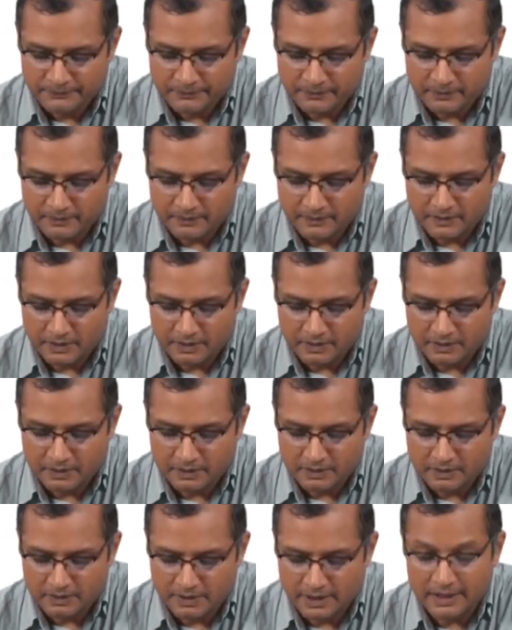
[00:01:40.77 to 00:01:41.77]

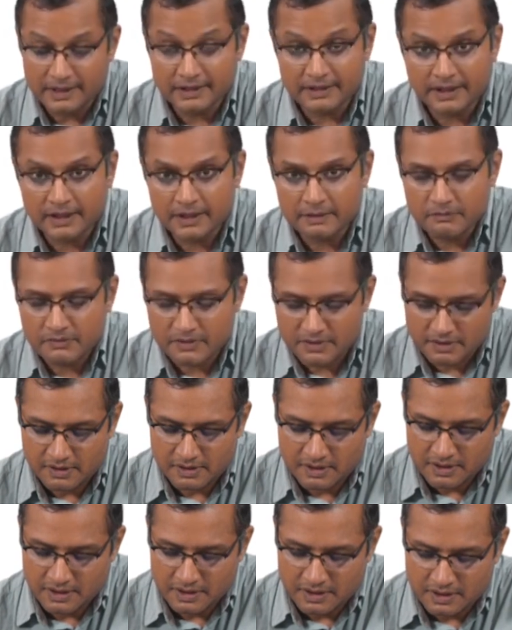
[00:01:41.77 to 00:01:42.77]
n times,
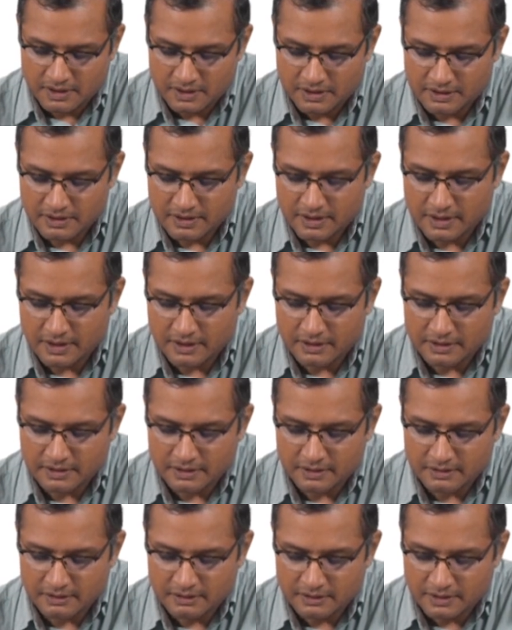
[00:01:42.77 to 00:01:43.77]

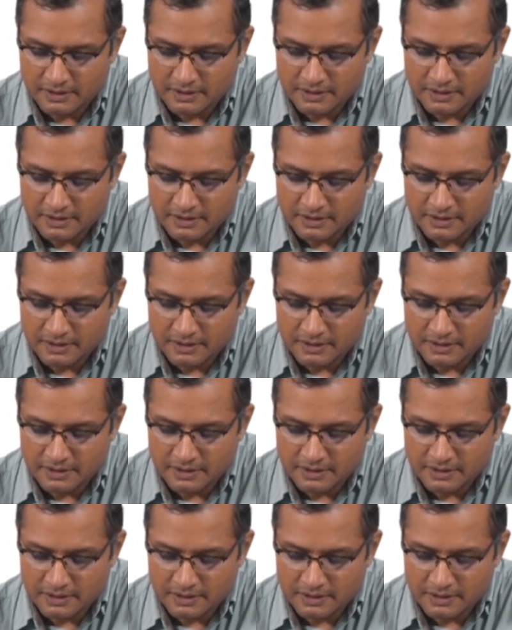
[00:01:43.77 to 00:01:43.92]
then